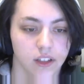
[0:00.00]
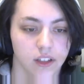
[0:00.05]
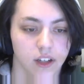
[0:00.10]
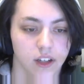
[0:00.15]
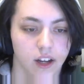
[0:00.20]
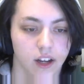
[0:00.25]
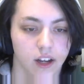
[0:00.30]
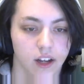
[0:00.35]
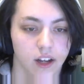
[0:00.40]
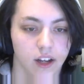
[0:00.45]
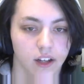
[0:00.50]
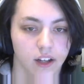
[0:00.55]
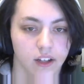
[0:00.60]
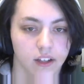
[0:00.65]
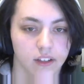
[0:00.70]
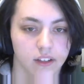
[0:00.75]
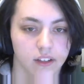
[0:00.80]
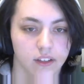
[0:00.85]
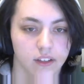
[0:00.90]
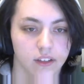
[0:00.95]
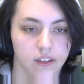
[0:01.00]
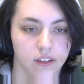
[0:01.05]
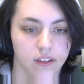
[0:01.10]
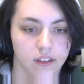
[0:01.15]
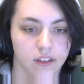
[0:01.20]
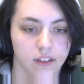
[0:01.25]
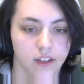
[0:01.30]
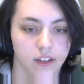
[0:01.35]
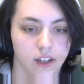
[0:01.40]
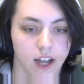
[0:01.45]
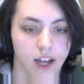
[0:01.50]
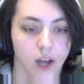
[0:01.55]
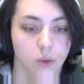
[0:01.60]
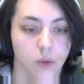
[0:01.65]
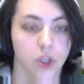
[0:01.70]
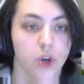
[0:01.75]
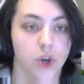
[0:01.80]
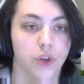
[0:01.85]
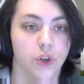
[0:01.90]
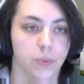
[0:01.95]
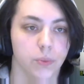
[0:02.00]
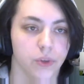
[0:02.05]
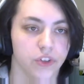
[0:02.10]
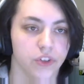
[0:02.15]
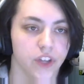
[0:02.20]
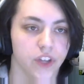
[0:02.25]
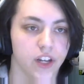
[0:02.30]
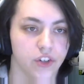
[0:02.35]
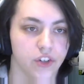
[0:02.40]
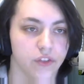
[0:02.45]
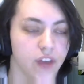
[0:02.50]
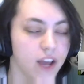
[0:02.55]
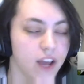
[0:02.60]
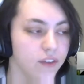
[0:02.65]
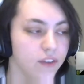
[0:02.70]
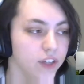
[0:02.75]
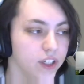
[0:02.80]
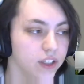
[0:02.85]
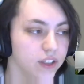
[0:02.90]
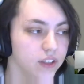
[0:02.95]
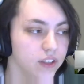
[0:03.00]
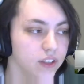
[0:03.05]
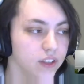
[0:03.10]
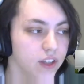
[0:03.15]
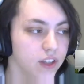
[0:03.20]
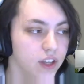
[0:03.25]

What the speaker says: the percentage of having